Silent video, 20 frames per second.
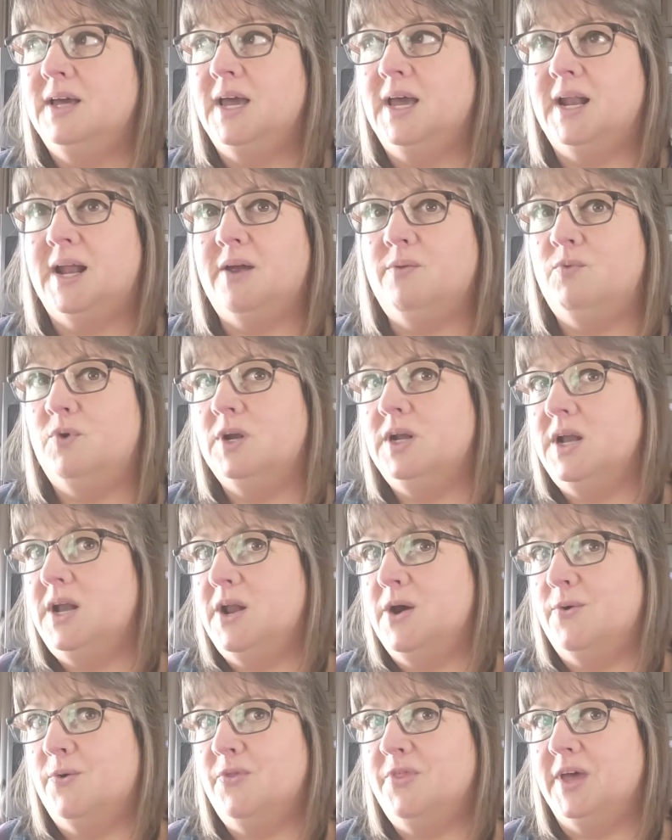And I wouldn't
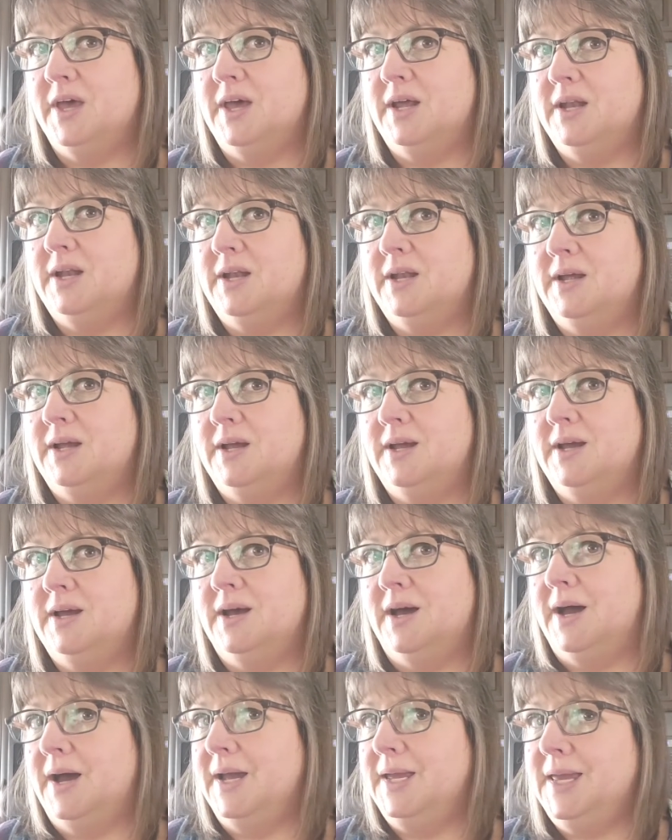know that
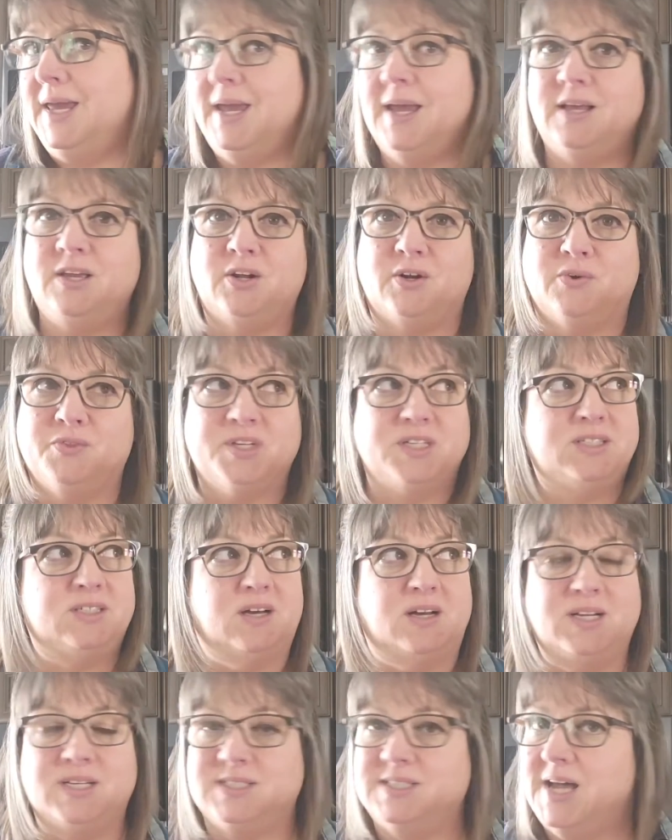I can't, you know, the
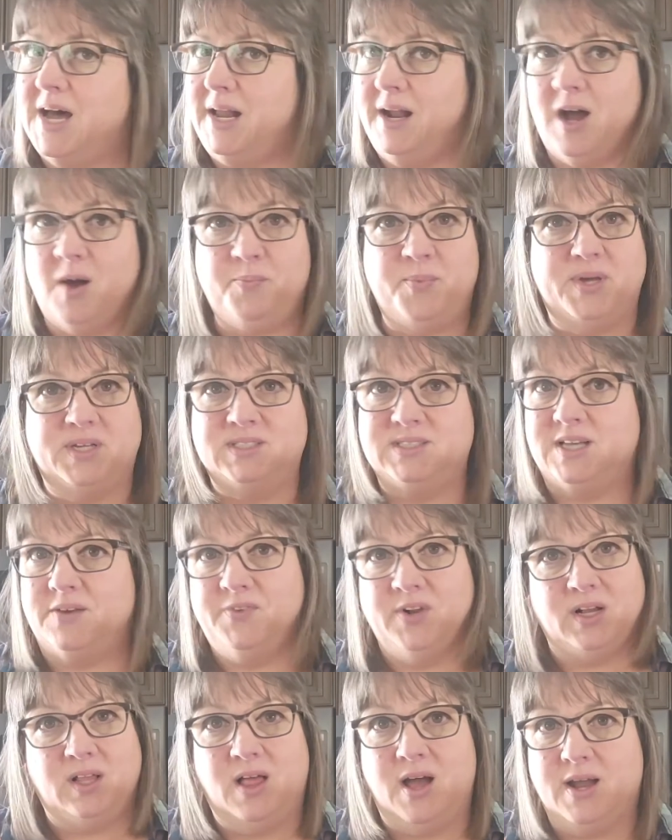sun is not up at
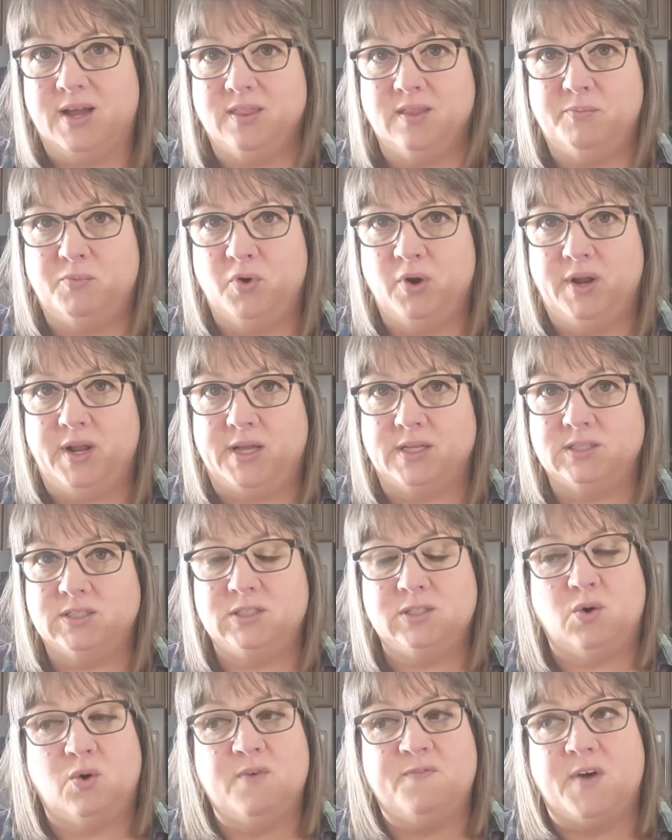7 o'clock in the morning.
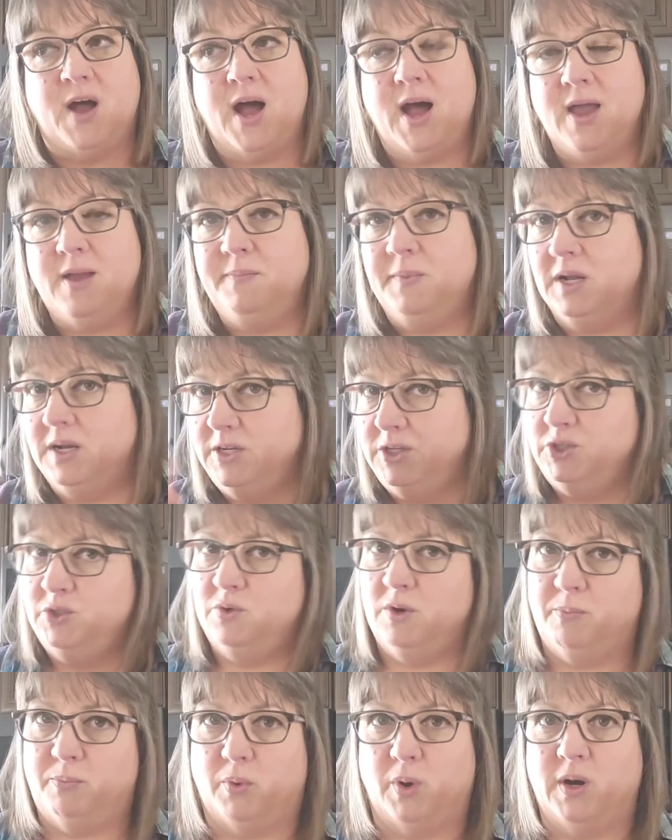So if I'm going to
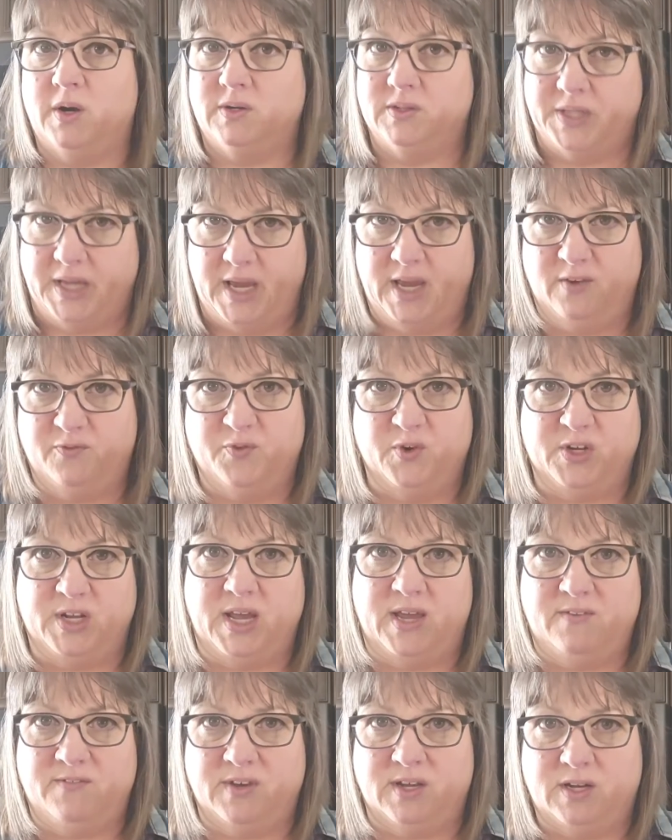do a boiled egg for
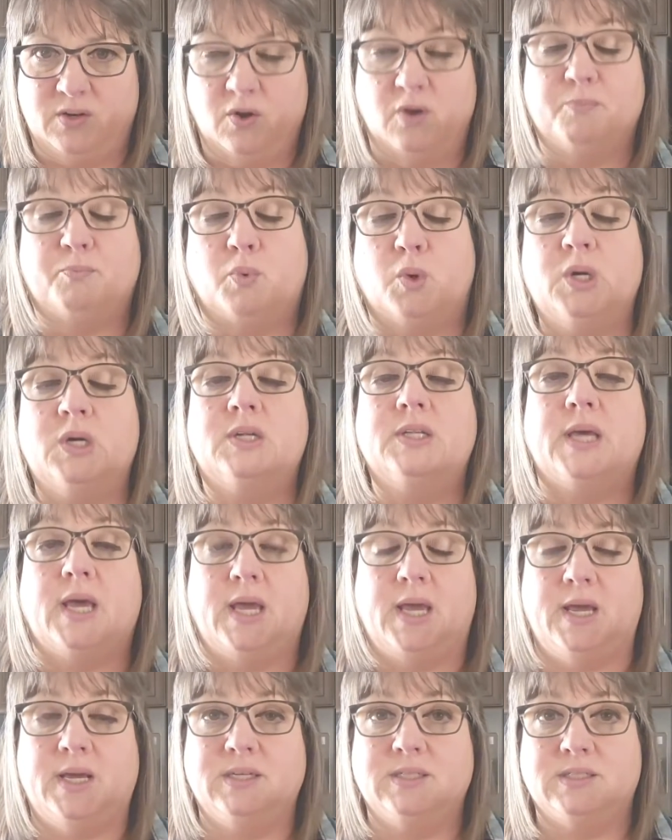David, or boiled
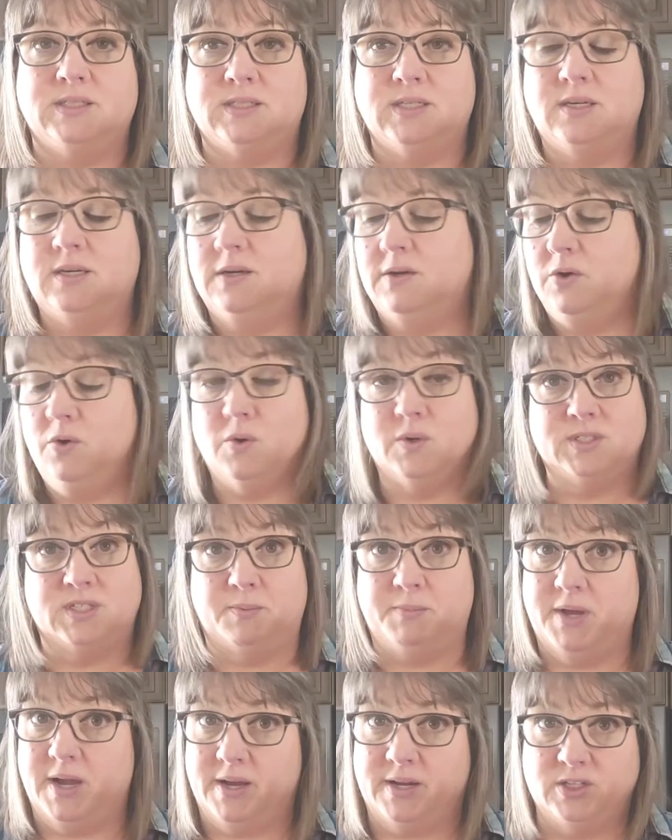eggs, of course
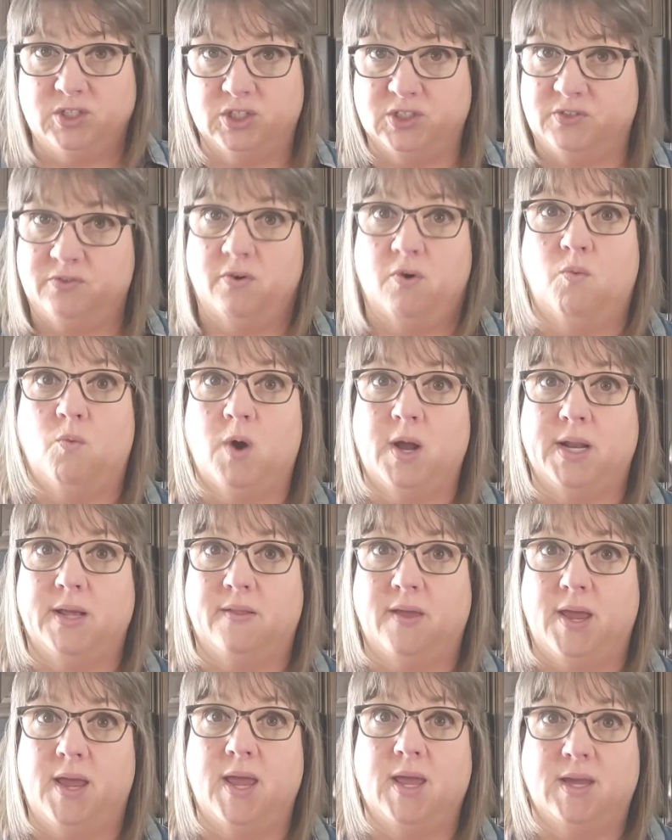I'm not going to just throw one
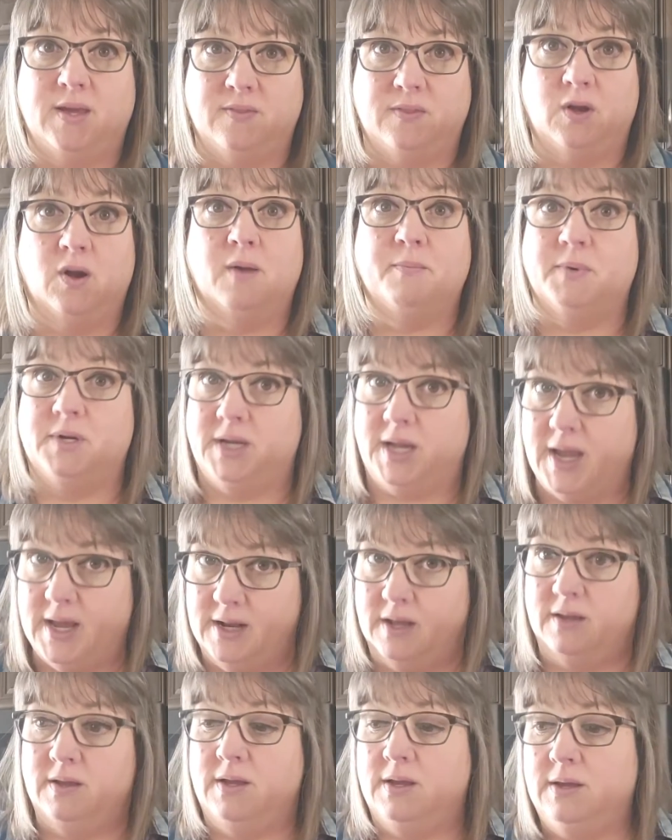egg in there. I'm going to
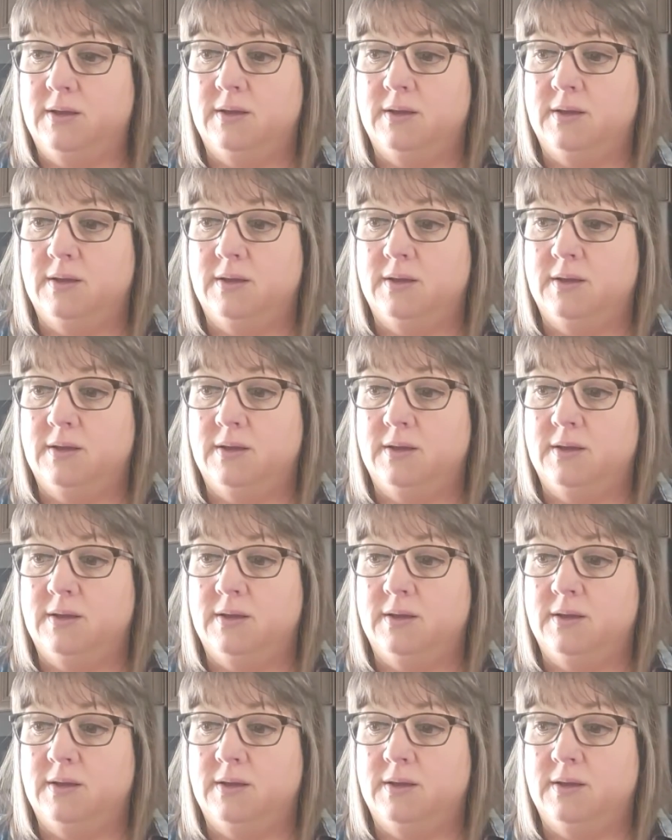kind of,